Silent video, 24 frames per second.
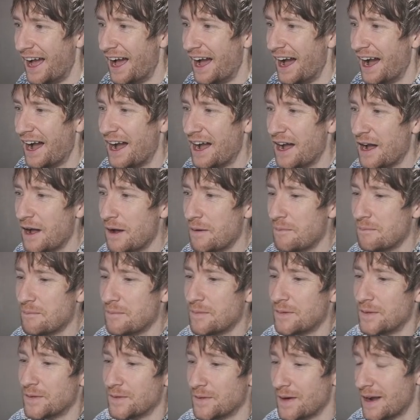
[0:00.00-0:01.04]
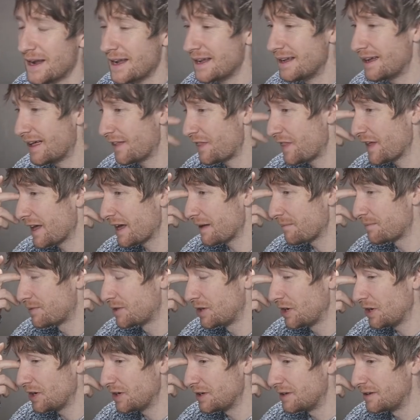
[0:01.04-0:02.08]
Right, I think I'm
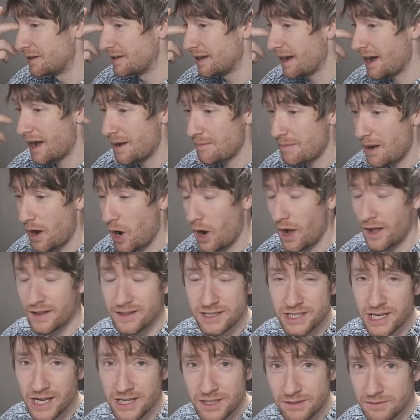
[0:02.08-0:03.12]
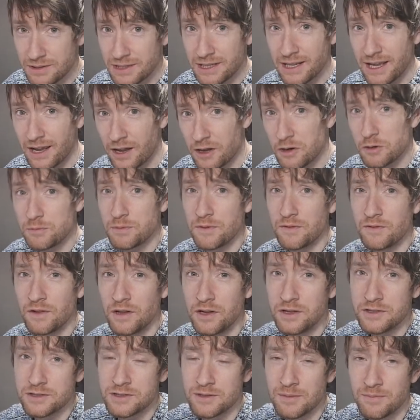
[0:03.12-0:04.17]
done. I hope you've
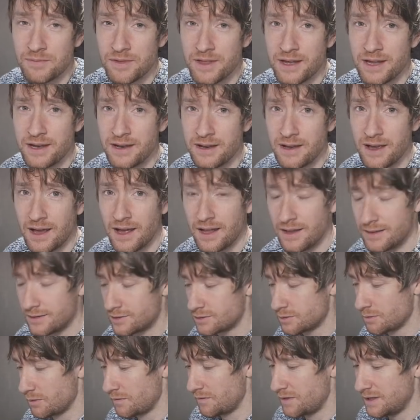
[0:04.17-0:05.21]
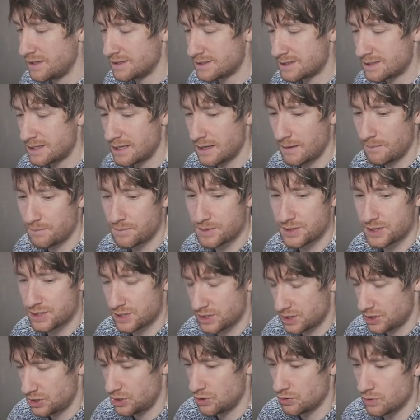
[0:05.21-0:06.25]
learned something and some of these
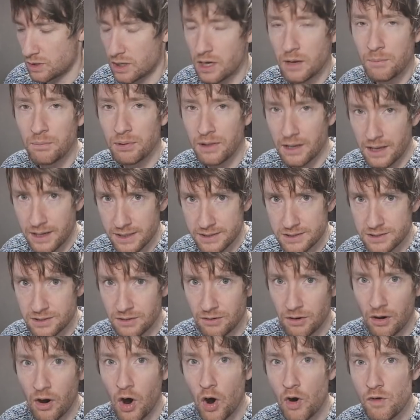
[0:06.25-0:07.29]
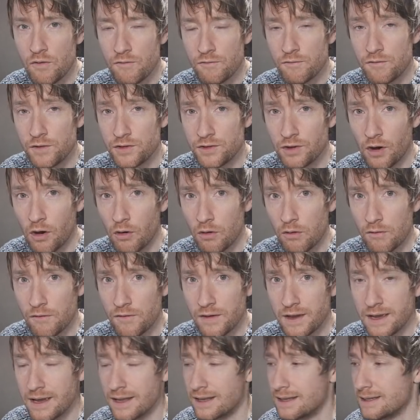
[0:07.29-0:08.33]
tips you can apply to your own
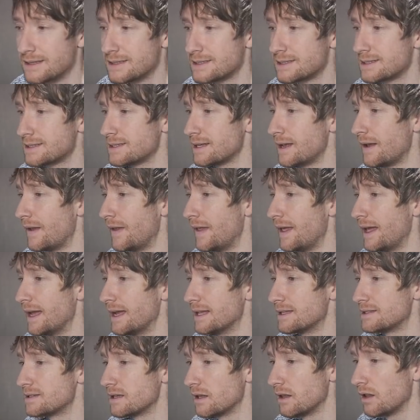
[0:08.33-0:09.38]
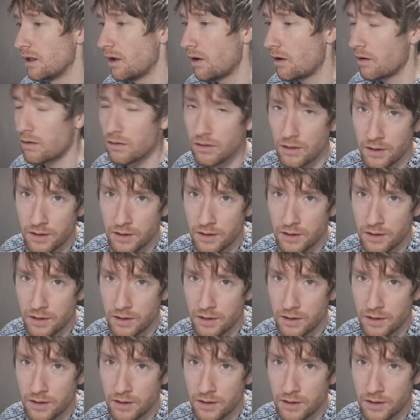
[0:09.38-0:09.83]
photography. And it's a long